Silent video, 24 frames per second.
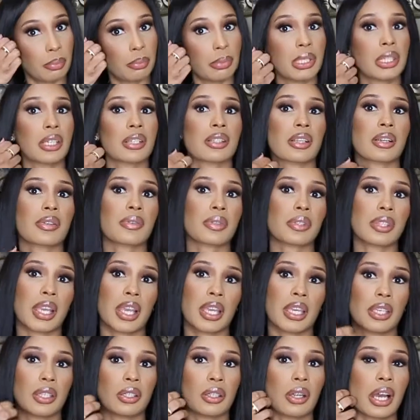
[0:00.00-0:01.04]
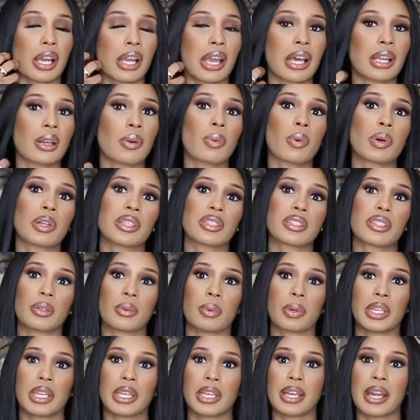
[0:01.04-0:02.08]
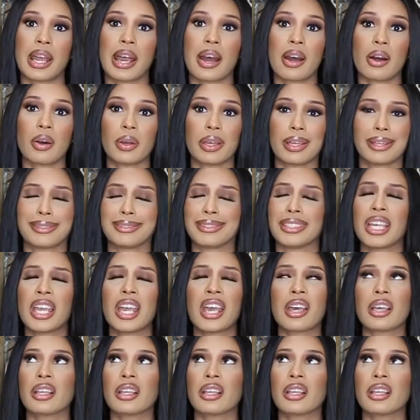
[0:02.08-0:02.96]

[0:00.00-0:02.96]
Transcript: because I was like, you know, I kind of wanted to wait it out. And